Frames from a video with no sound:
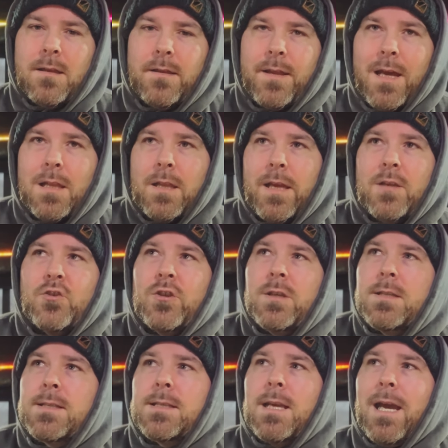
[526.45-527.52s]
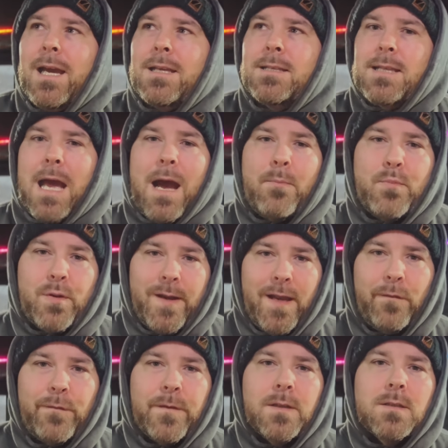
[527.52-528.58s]
The electrics is a
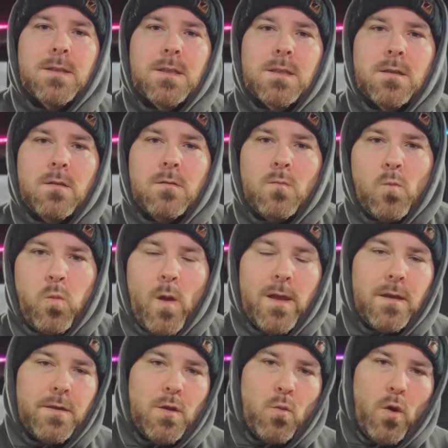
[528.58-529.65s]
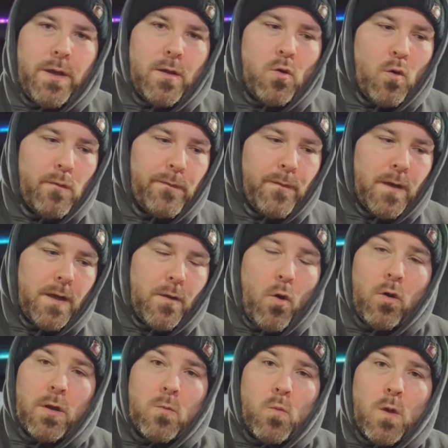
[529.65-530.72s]
preference, whether you want to go for an
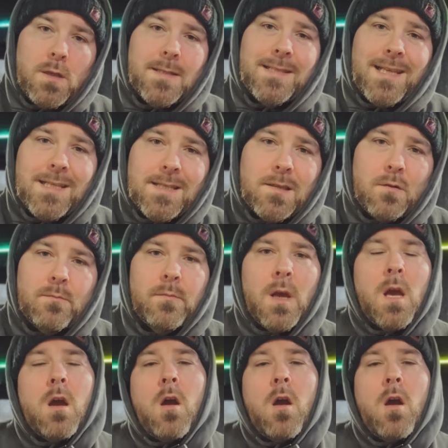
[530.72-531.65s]
all-in-one system,